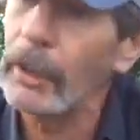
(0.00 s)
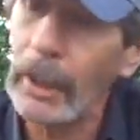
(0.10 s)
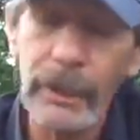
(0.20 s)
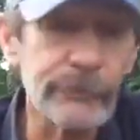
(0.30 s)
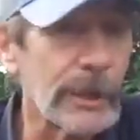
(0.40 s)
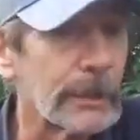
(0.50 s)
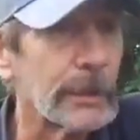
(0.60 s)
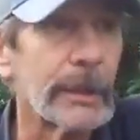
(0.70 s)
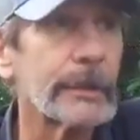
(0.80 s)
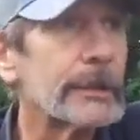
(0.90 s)
I've got
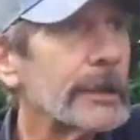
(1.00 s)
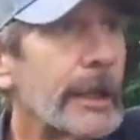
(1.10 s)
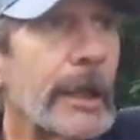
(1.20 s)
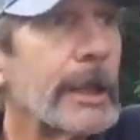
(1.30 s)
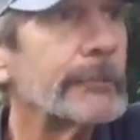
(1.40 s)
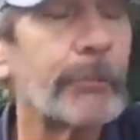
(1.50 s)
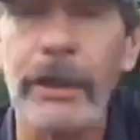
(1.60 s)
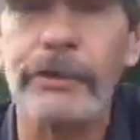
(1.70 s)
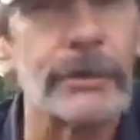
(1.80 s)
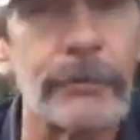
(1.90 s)
like 8 picture